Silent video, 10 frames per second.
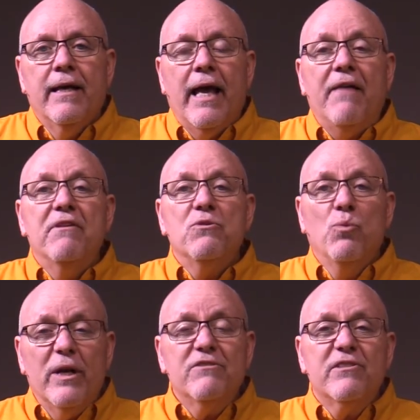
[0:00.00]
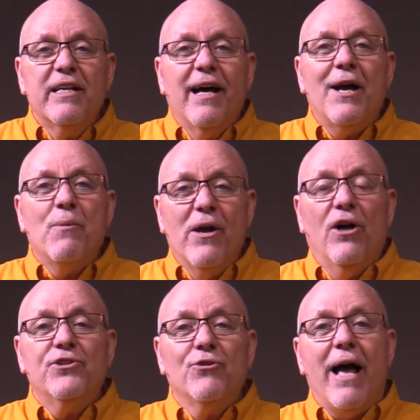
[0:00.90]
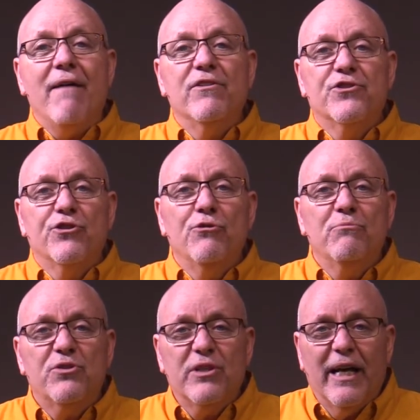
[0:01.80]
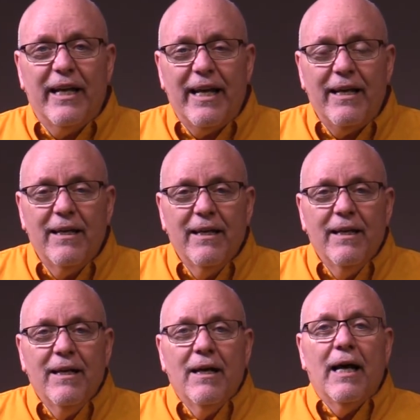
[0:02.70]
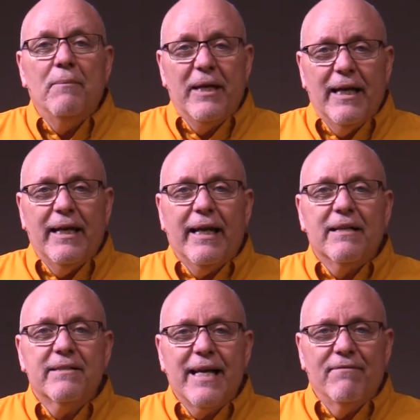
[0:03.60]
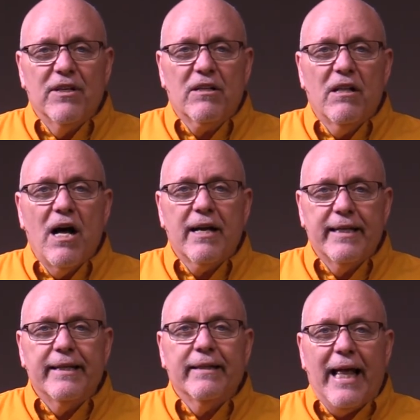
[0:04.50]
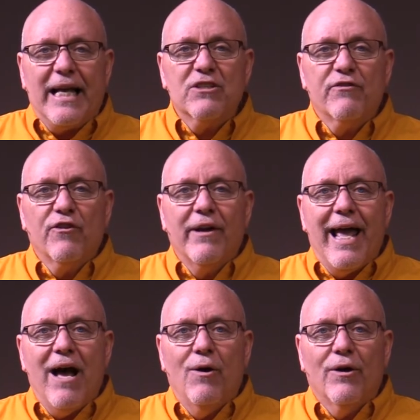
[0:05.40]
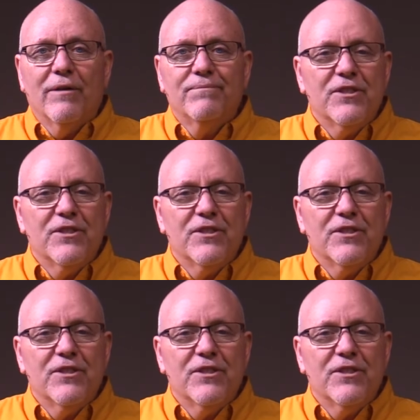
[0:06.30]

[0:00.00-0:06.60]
And then Wednesday night, we also have a Zoom study beginning at 7 o'clock, and it lasts for an hour.